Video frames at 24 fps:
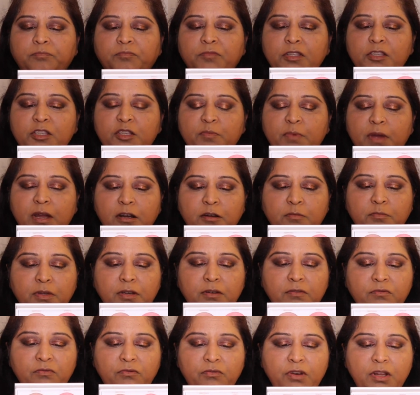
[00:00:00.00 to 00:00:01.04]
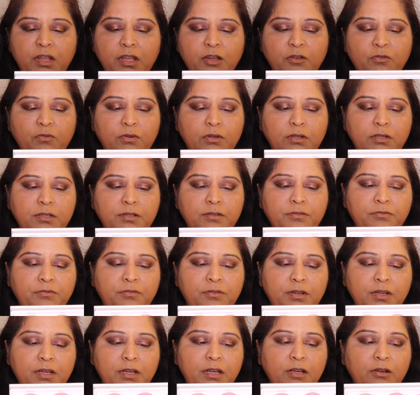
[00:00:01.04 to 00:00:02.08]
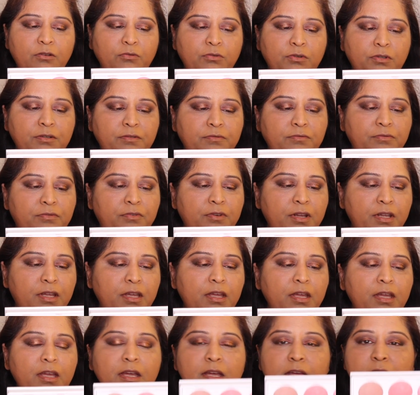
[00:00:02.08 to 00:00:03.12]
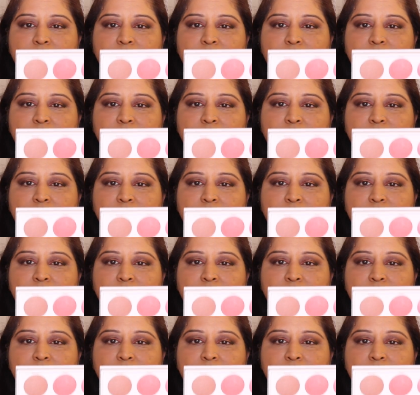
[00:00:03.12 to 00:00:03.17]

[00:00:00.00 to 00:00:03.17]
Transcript: it's paraben free, cruelty free, gluten free,